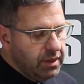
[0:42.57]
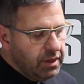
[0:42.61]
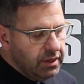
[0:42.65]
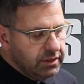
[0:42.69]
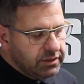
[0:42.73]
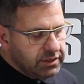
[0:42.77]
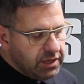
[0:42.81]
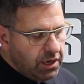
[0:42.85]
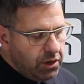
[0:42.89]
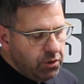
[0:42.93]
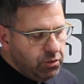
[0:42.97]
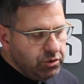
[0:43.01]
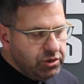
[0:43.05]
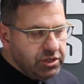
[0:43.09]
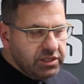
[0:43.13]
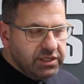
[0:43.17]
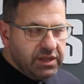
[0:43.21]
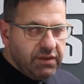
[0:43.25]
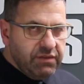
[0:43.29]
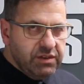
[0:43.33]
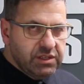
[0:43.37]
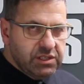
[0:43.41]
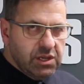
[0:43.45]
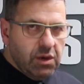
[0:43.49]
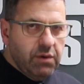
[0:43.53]
So just
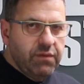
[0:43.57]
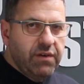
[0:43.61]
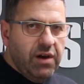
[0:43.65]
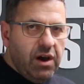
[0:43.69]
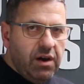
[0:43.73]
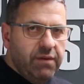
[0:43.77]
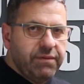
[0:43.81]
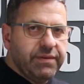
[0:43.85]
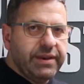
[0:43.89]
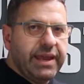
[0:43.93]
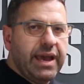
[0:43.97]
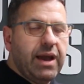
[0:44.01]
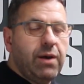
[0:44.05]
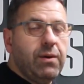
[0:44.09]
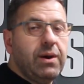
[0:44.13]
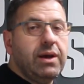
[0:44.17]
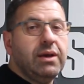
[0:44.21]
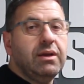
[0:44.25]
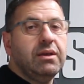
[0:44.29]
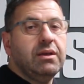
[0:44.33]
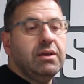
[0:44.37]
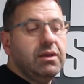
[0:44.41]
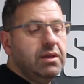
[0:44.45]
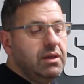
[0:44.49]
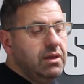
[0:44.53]
give yourself half an
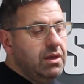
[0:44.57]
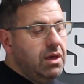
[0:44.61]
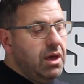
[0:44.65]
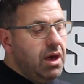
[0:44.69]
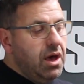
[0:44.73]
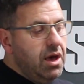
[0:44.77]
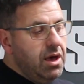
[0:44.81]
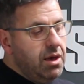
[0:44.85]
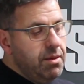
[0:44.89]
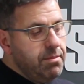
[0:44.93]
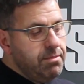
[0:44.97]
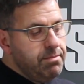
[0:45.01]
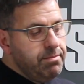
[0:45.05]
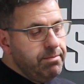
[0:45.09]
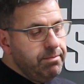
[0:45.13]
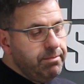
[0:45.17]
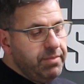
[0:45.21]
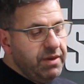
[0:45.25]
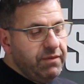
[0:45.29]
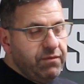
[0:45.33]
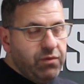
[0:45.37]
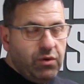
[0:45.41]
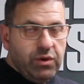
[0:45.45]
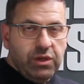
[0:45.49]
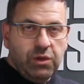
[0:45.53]
hour
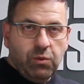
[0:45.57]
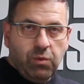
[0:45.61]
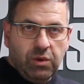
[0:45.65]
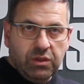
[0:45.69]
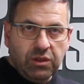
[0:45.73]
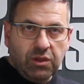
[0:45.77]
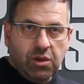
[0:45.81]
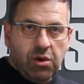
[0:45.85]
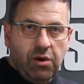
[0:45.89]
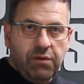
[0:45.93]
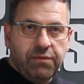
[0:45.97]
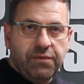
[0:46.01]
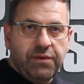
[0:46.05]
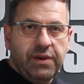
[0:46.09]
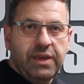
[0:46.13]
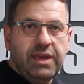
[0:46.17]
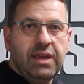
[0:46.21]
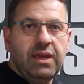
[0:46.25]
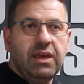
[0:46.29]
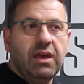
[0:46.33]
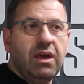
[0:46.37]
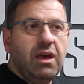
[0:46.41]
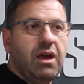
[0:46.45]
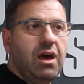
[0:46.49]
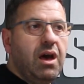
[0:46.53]
before you want
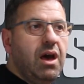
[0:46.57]
coffee.